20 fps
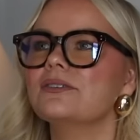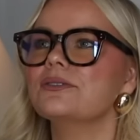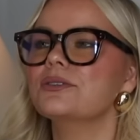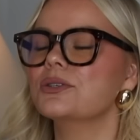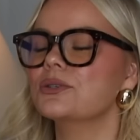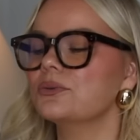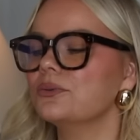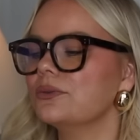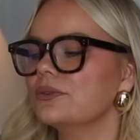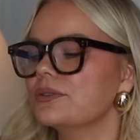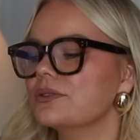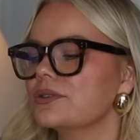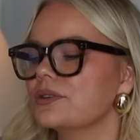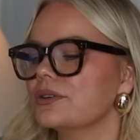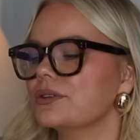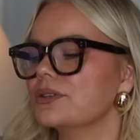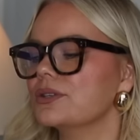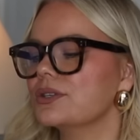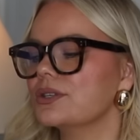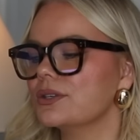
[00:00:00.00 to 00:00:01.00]
little stools
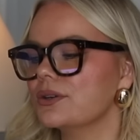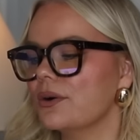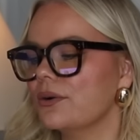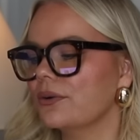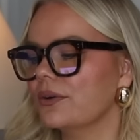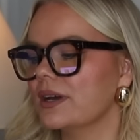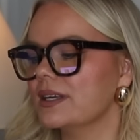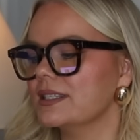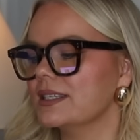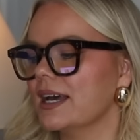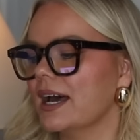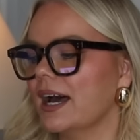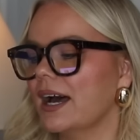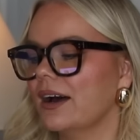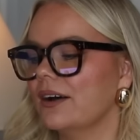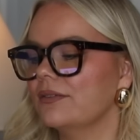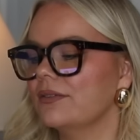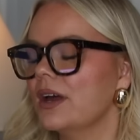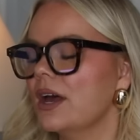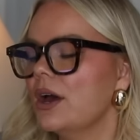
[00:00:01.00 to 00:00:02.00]
are so great to
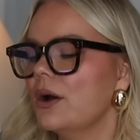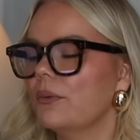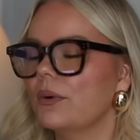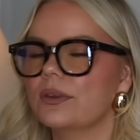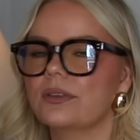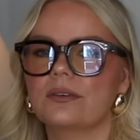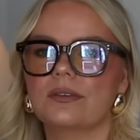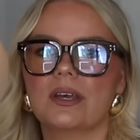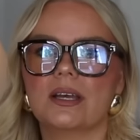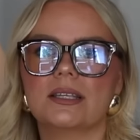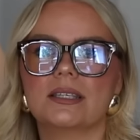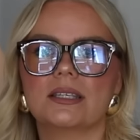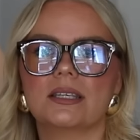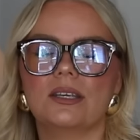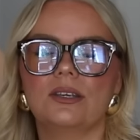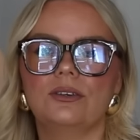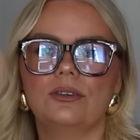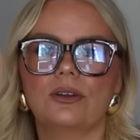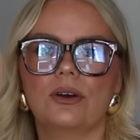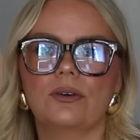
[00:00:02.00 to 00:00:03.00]
have, whether
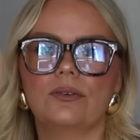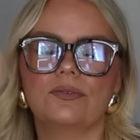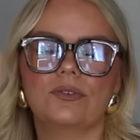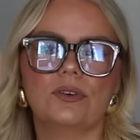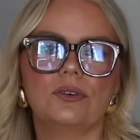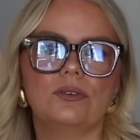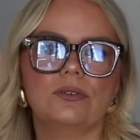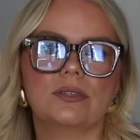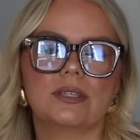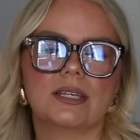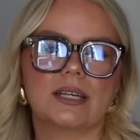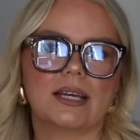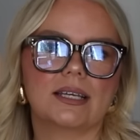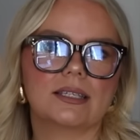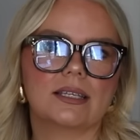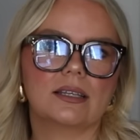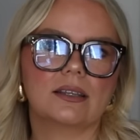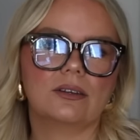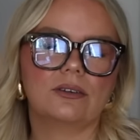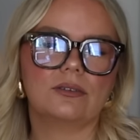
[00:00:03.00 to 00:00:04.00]
that's, you know, if you use it
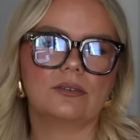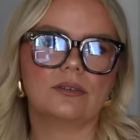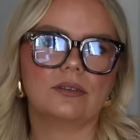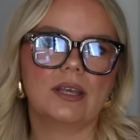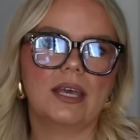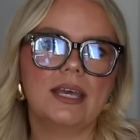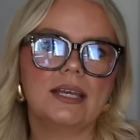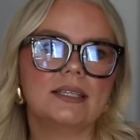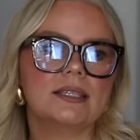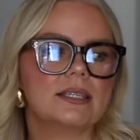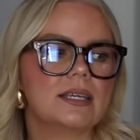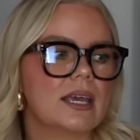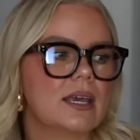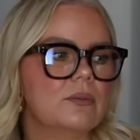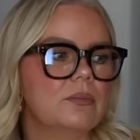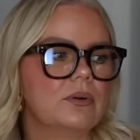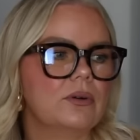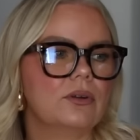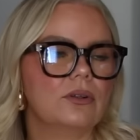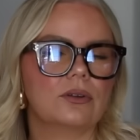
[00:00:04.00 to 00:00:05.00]
as a little end
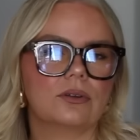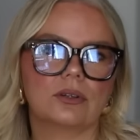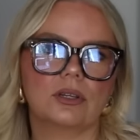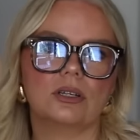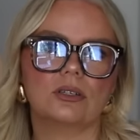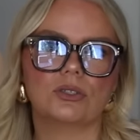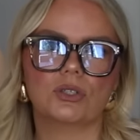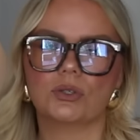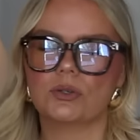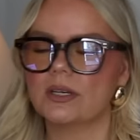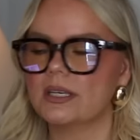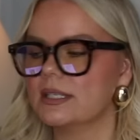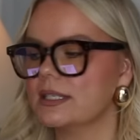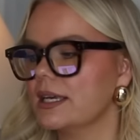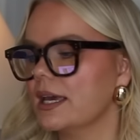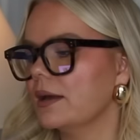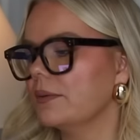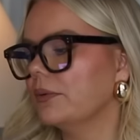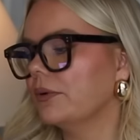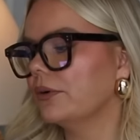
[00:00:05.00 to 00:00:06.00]
table or a little drink
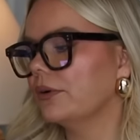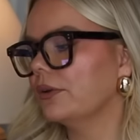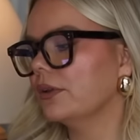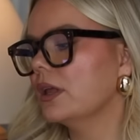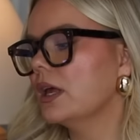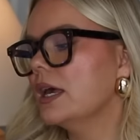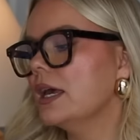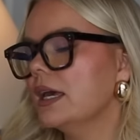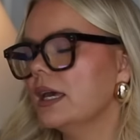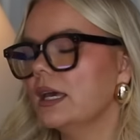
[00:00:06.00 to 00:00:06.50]
table